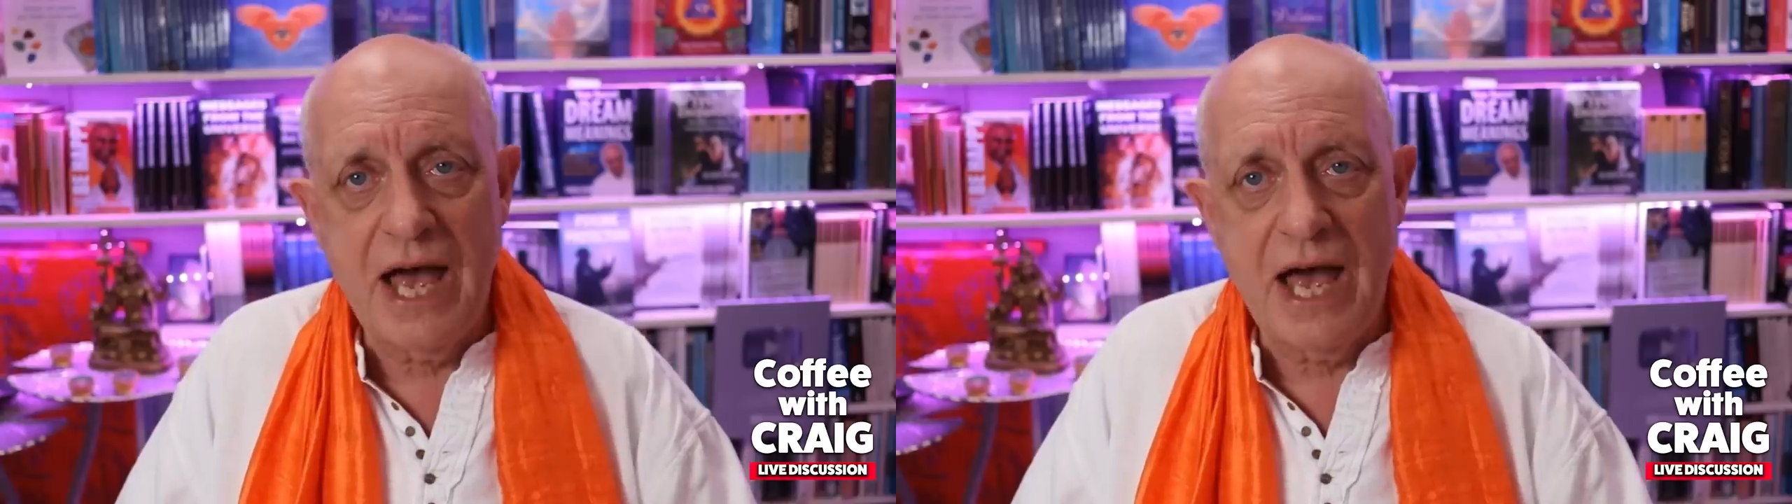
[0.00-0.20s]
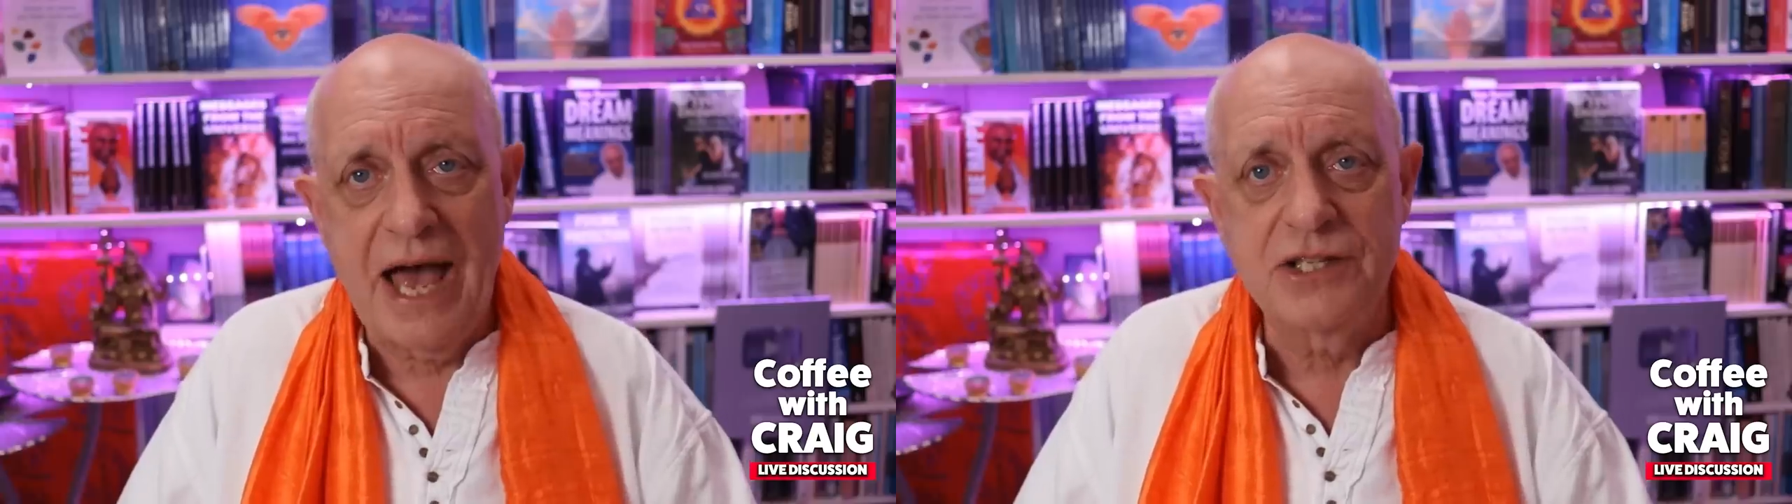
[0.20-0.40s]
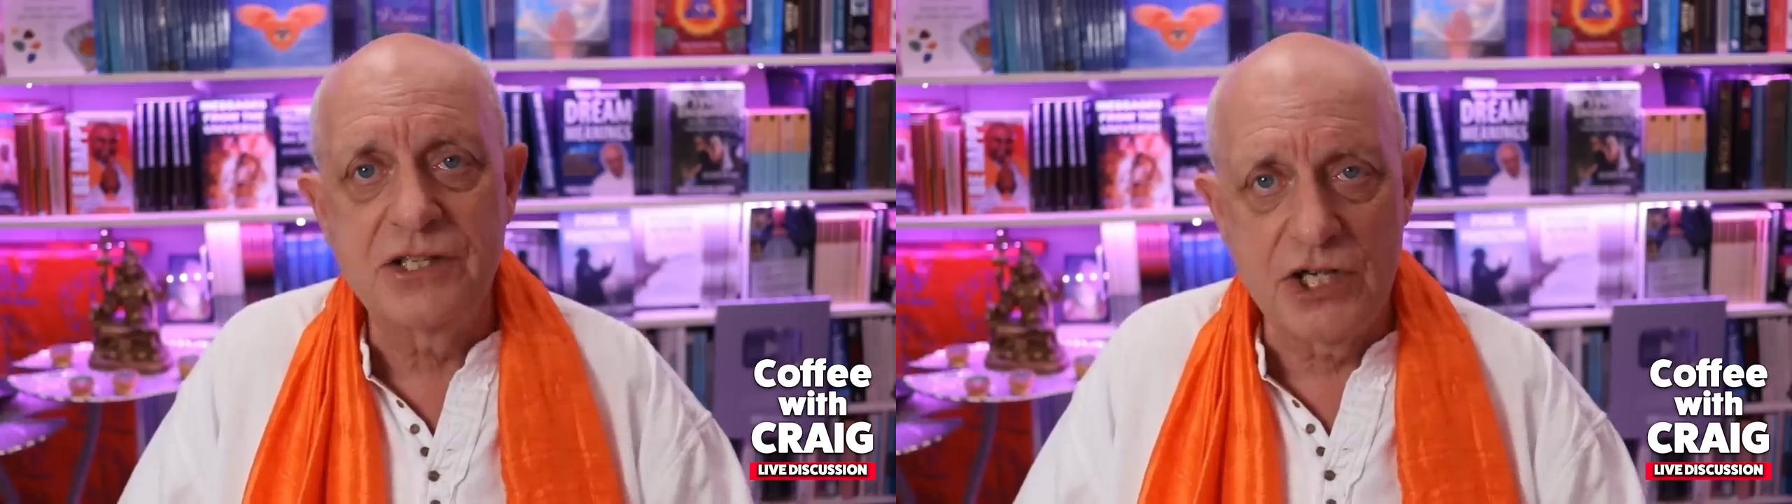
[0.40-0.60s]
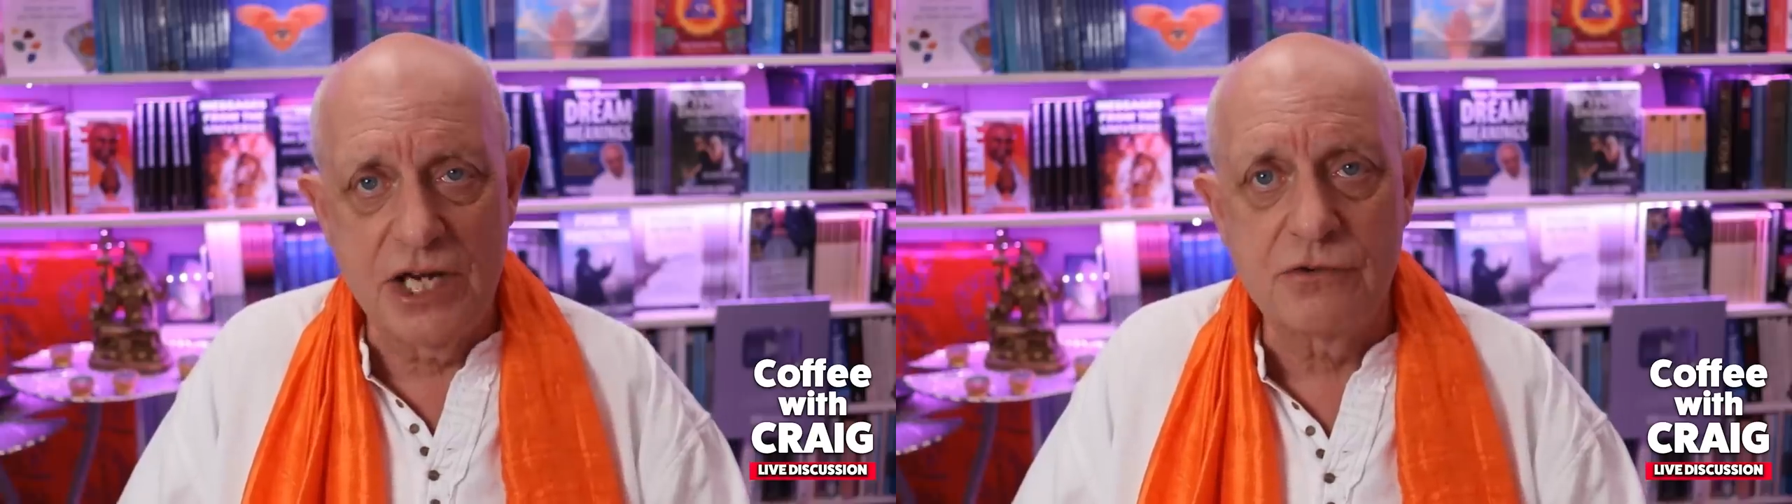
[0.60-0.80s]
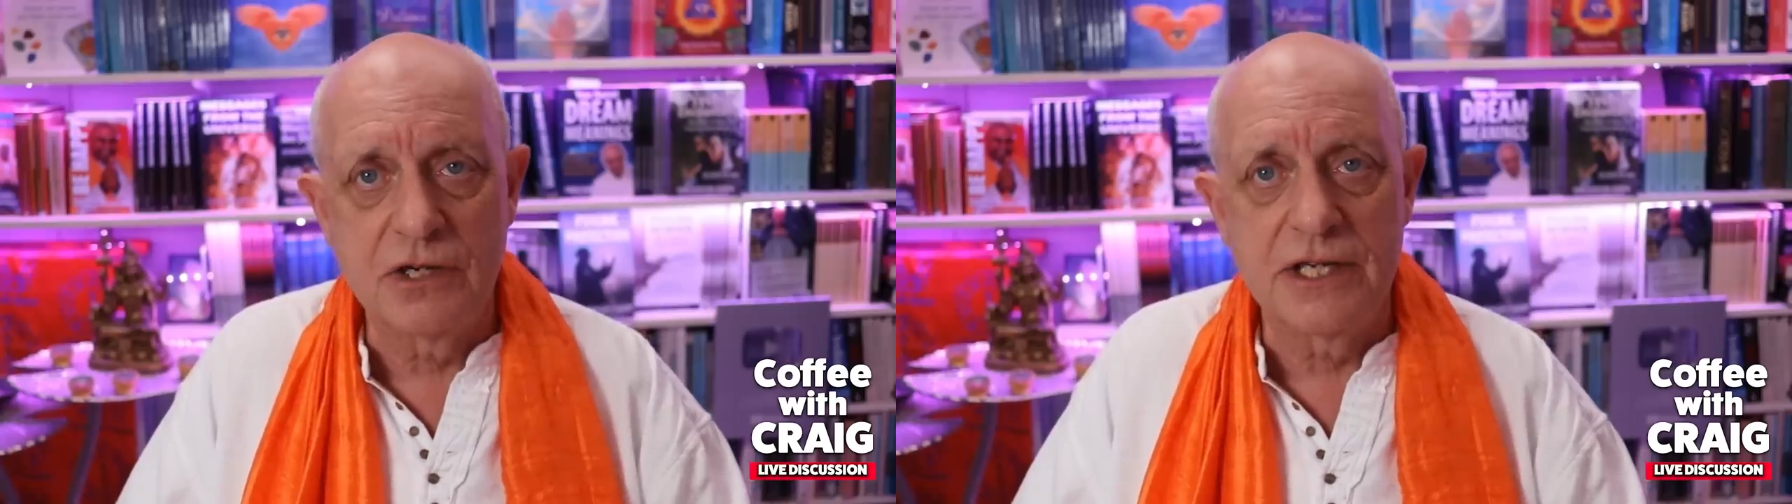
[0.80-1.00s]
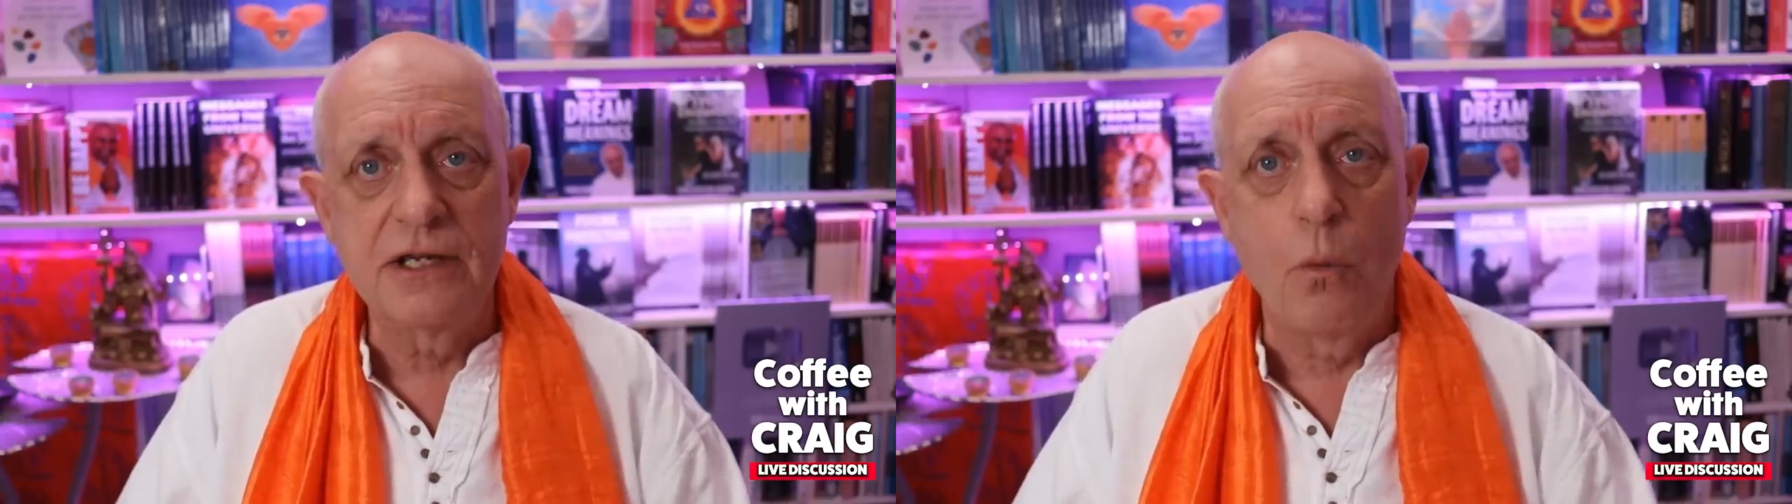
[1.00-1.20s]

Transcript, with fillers: had generally